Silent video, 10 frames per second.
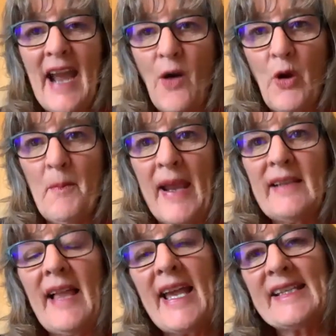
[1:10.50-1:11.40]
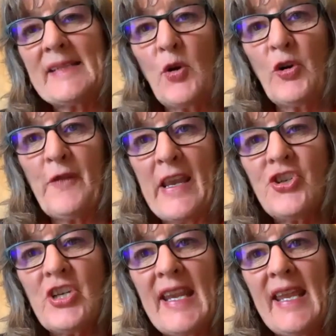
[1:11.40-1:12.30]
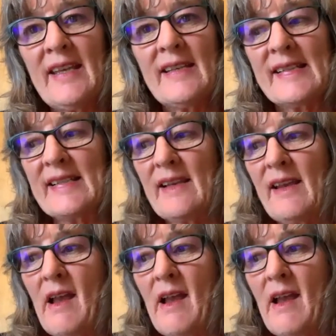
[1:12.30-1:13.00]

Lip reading: out what my client's motivation is,